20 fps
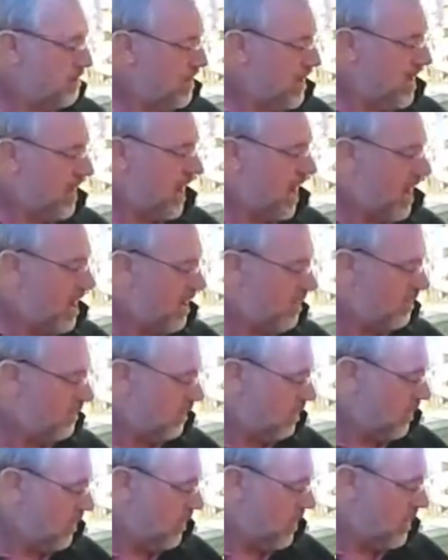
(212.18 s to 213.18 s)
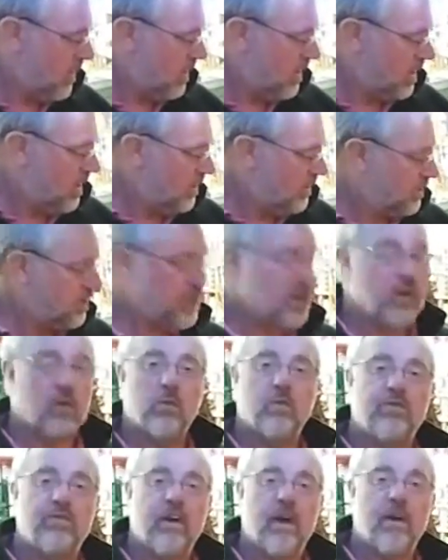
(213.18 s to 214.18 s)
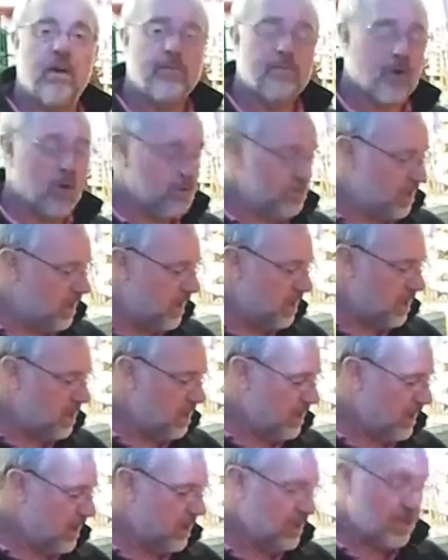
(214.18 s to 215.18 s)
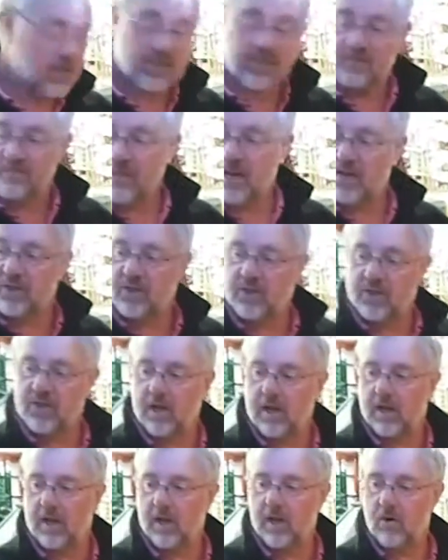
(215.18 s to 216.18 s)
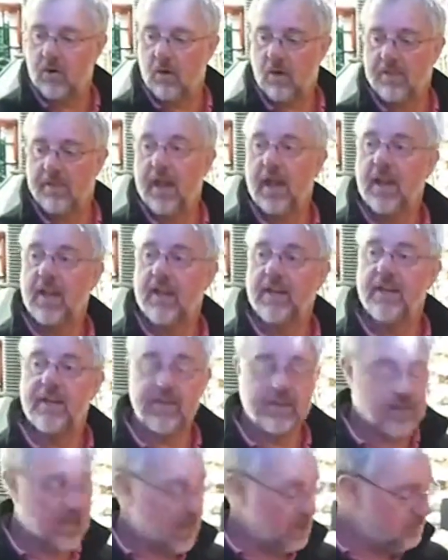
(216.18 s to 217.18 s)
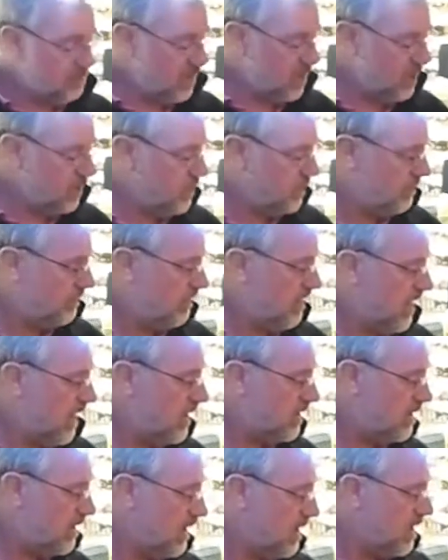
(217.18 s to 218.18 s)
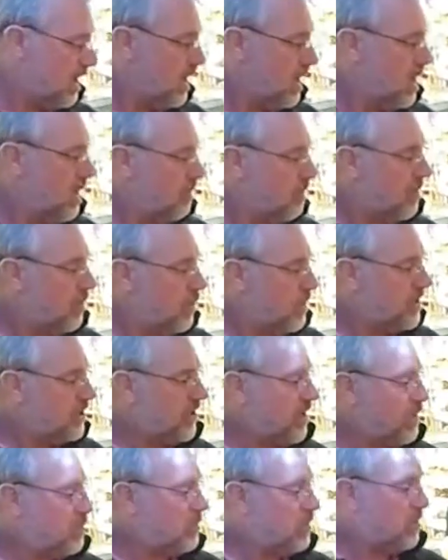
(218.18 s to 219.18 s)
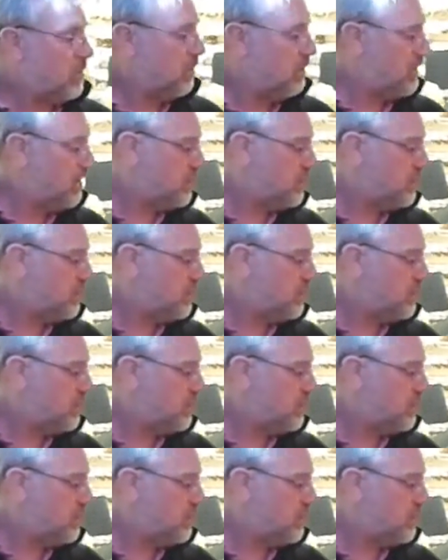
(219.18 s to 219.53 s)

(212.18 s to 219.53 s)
again, still very popular, and as I've mentioned earlier on, the LEDs can be used for that, but we still do the